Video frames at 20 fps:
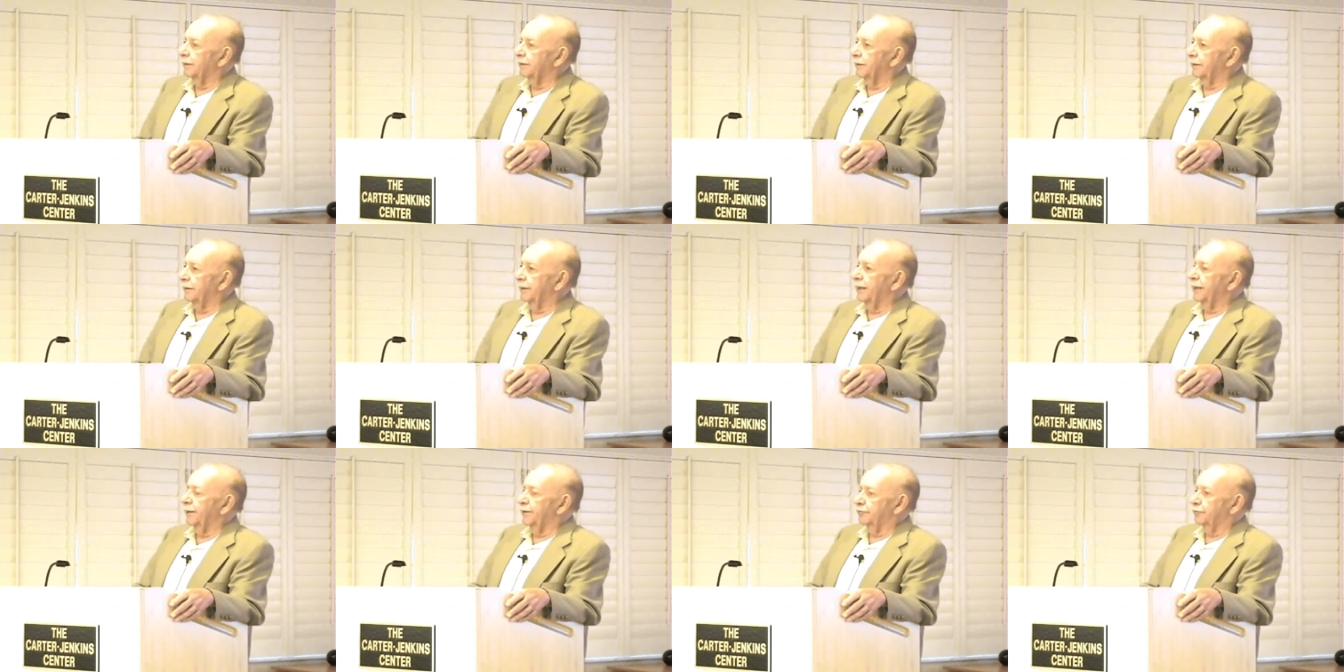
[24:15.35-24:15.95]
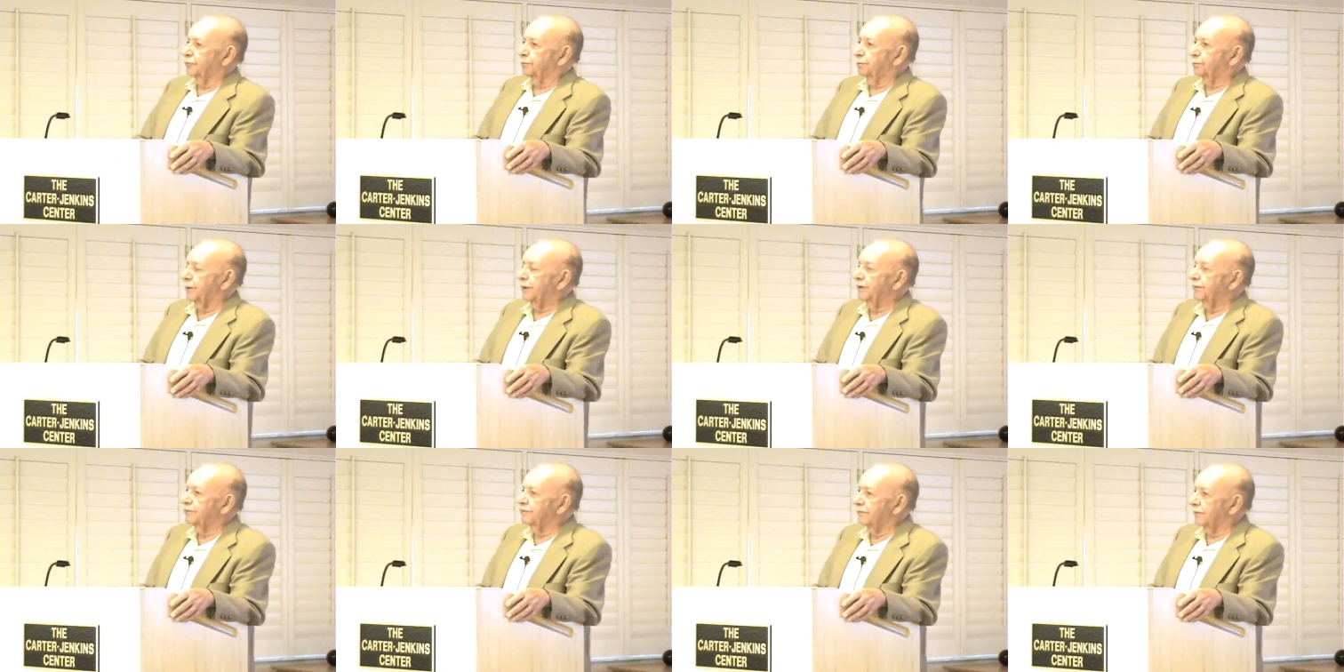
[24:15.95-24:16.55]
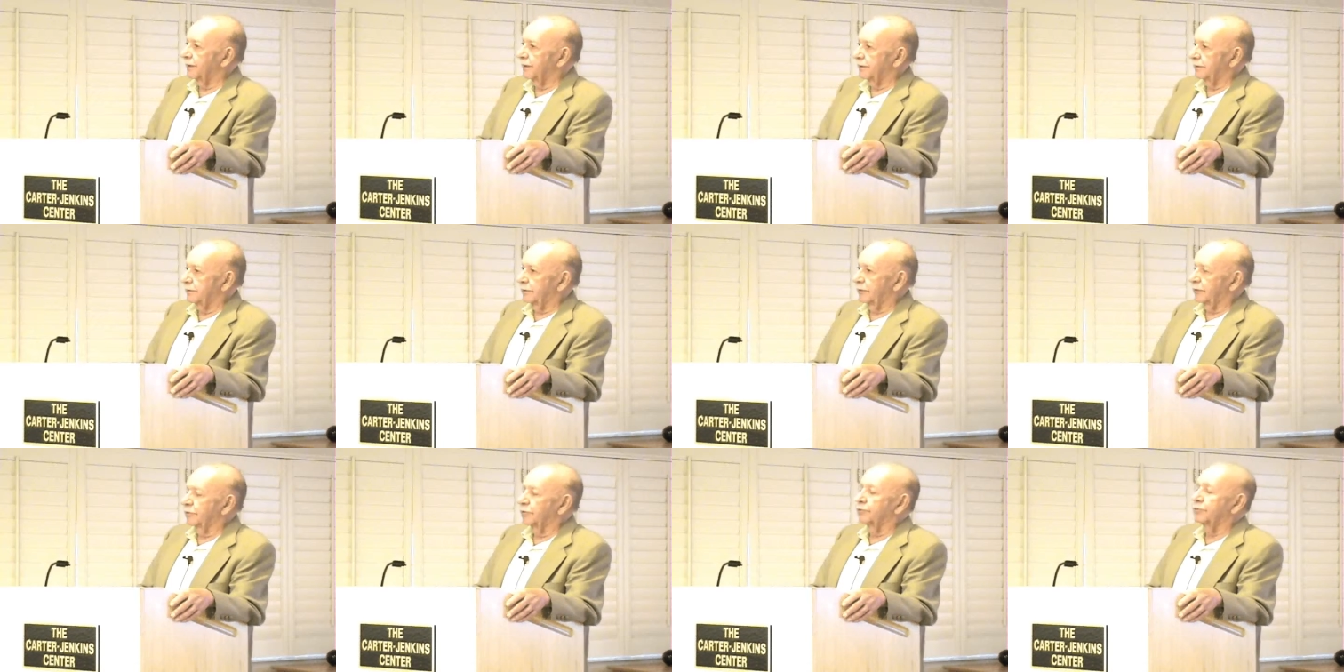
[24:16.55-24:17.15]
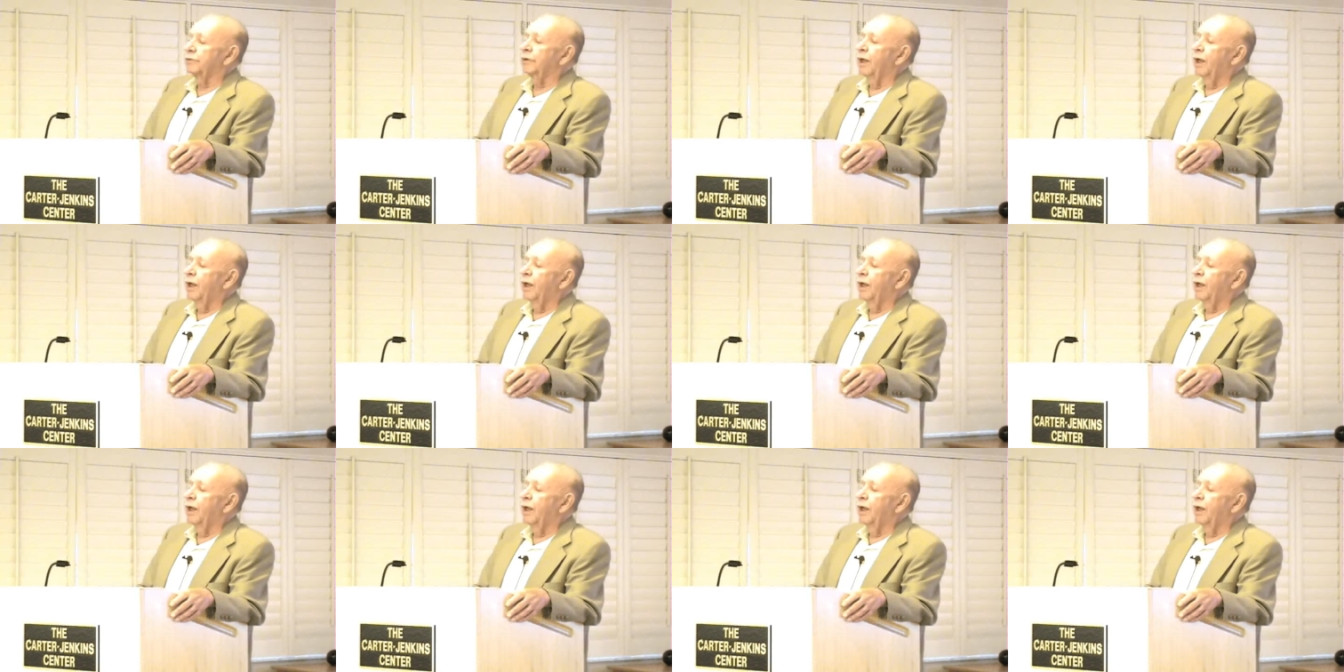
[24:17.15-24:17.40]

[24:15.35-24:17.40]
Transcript: René Spitz later on